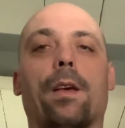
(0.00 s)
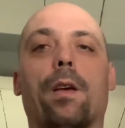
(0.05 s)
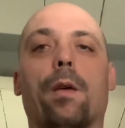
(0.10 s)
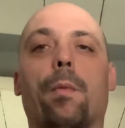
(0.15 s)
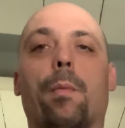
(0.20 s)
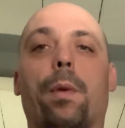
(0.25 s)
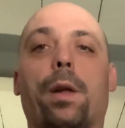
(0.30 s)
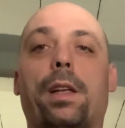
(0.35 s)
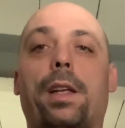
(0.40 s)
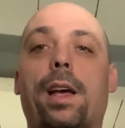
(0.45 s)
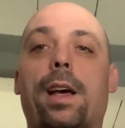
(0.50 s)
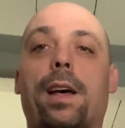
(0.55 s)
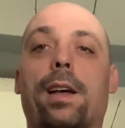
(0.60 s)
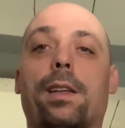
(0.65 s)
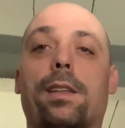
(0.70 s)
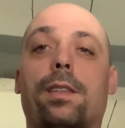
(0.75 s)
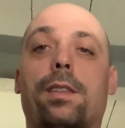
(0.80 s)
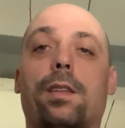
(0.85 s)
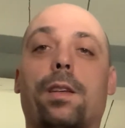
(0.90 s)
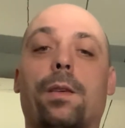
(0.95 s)
But yeah,
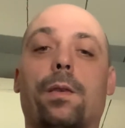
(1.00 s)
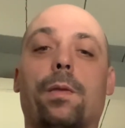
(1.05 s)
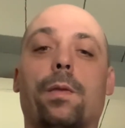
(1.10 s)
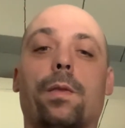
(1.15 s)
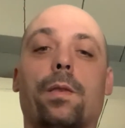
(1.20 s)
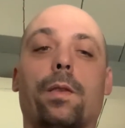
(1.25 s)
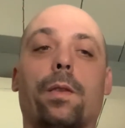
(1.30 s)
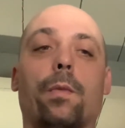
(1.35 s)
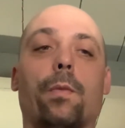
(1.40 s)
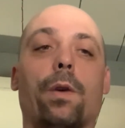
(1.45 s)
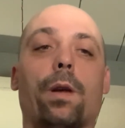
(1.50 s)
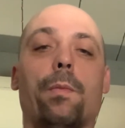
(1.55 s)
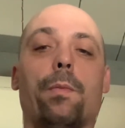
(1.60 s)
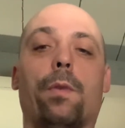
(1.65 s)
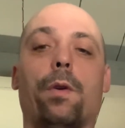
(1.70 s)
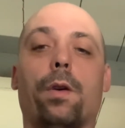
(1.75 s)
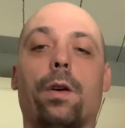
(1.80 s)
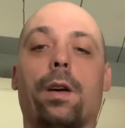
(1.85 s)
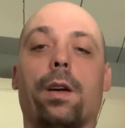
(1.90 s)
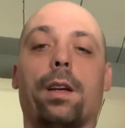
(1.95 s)
so one
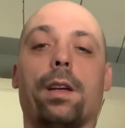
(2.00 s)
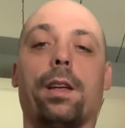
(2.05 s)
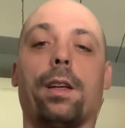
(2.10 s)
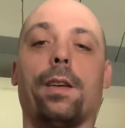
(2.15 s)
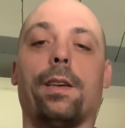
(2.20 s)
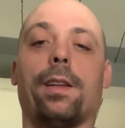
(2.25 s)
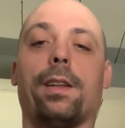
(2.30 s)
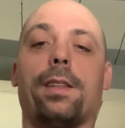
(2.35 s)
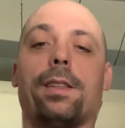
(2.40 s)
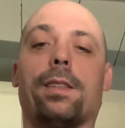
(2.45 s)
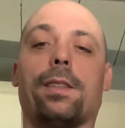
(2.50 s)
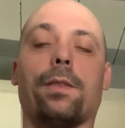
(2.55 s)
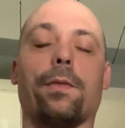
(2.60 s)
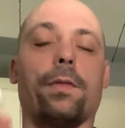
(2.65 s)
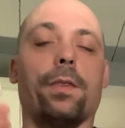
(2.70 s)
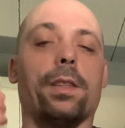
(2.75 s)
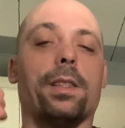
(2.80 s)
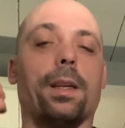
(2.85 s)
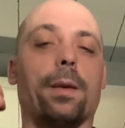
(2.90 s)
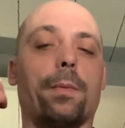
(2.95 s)
more, you know, so for
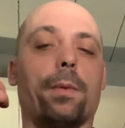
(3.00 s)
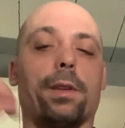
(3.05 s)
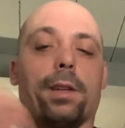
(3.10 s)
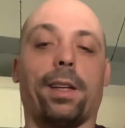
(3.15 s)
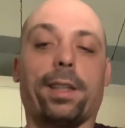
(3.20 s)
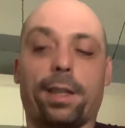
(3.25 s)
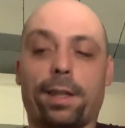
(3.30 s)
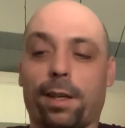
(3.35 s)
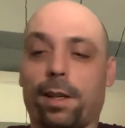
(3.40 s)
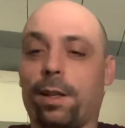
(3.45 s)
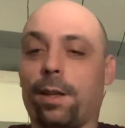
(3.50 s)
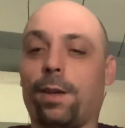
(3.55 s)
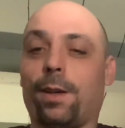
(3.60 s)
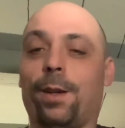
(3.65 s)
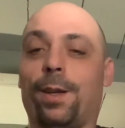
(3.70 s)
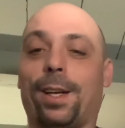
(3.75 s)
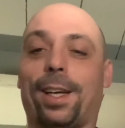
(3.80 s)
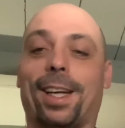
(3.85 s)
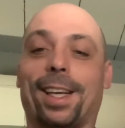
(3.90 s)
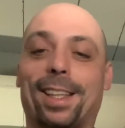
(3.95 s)
example, like, you know,
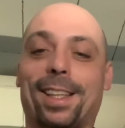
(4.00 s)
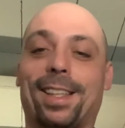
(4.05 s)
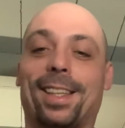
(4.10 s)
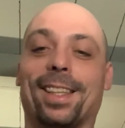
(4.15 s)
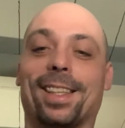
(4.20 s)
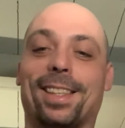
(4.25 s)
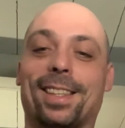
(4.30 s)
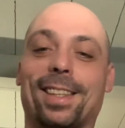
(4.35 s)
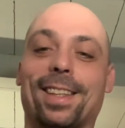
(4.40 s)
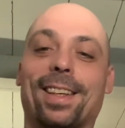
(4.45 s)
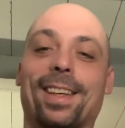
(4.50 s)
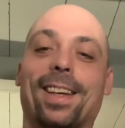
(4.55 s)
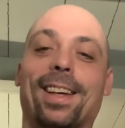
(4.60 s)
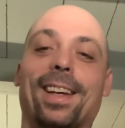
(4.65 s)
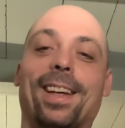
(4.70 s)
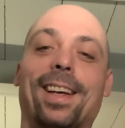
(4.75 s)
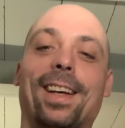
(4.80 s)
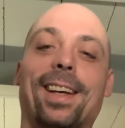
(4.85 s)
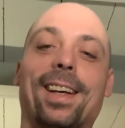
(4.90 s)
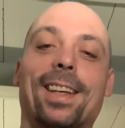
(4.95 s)
look at this.
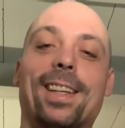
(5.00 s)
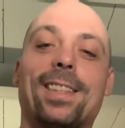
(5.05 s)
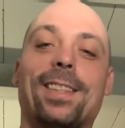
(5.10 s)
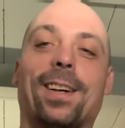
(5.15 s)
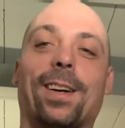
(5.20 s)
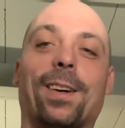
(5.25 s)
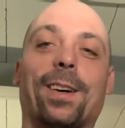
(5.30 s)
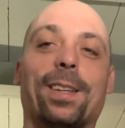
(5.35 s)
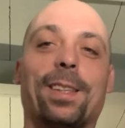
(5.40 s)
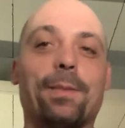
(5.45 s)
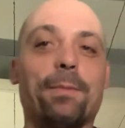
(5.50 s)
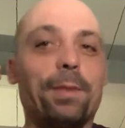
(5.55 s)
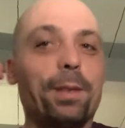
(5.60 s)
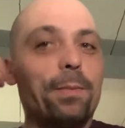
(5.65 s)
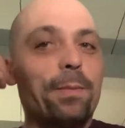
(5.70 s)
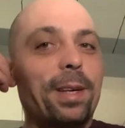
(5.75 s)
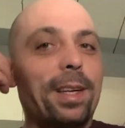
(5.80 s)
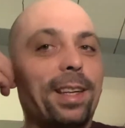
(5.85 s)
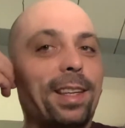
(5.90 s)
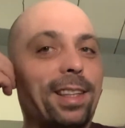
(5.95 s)
So I got them in
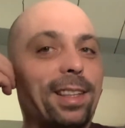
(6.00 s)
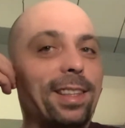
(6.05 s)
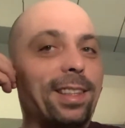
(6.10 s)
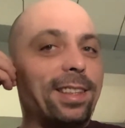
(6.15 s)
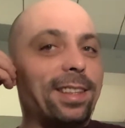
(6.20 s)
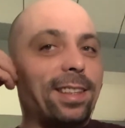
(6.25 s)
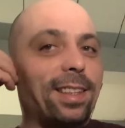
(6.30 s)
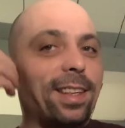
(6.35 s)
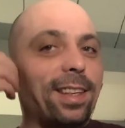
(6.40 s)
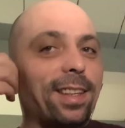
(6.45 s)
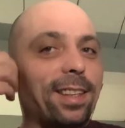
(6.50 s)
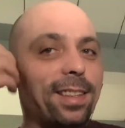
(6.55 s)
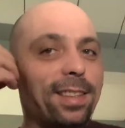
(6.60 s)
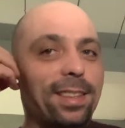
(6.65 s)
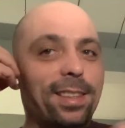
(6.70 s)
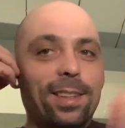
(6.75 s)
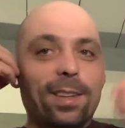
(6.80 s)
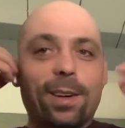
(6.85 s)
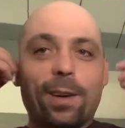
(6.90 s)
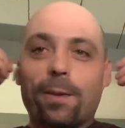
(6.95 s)
my ears, yeah.
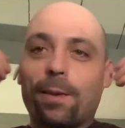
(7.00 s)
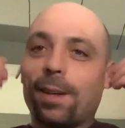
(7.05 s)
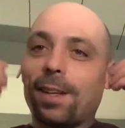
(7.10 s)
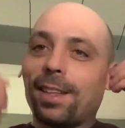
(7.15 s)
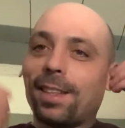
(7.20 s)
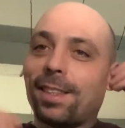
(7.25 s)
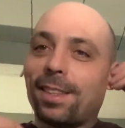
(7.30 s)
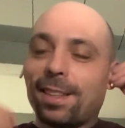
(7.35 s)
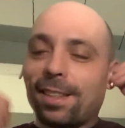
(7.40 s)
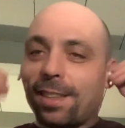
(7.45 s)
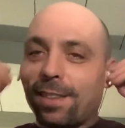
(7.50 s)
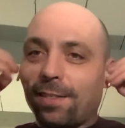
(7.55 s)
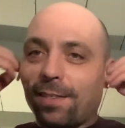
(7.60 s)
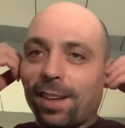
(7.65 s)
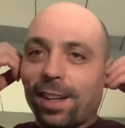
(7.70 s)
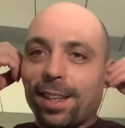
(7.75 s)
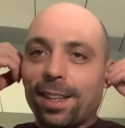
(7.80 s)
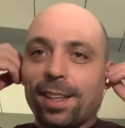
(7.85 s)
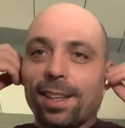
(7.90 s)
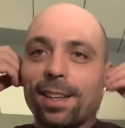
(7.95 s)
So I want to sort of
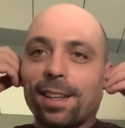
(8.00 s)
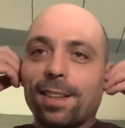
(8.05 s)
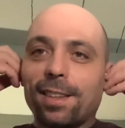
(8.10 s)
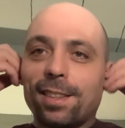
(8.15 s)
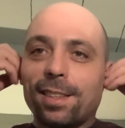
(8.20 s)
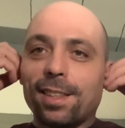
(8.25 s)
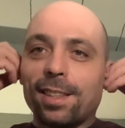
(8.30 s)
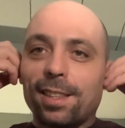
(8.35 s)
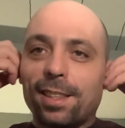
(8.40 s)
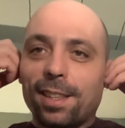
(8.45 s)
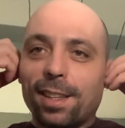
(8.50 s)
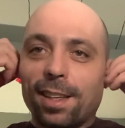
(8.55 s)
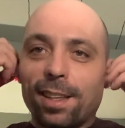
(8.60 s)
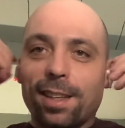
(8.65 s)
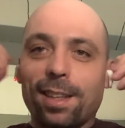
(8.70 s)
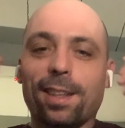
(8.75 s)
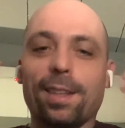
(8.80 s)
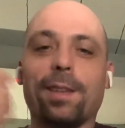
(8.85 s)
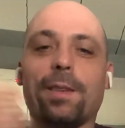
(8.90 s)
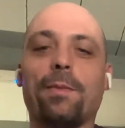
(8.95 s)
like, you know, just
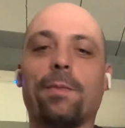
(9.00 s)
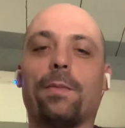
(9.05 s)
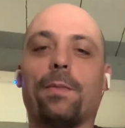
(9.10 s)
you